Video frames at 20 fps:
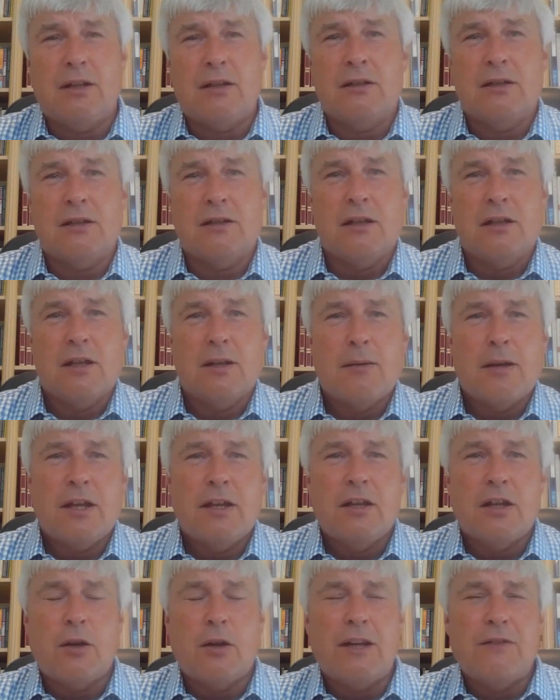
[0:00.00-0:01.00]
And
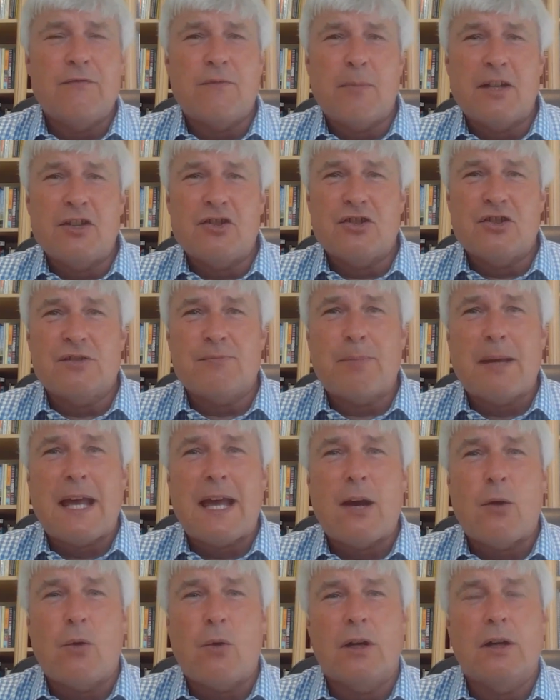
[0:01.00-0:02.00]
information is
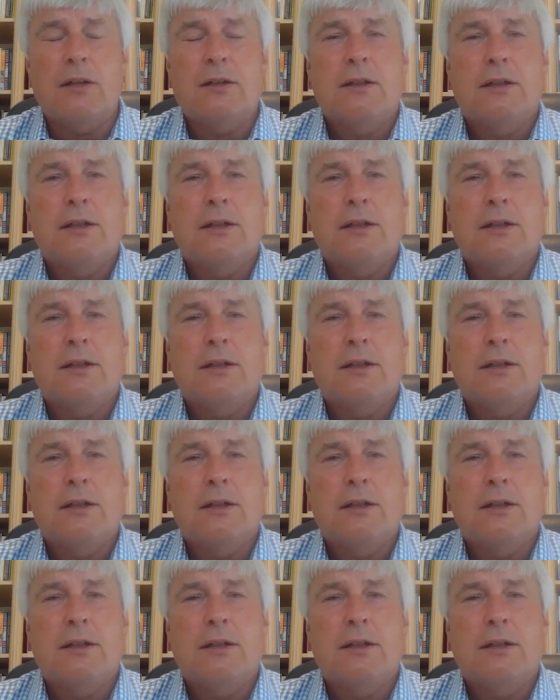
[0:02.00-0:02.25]
power.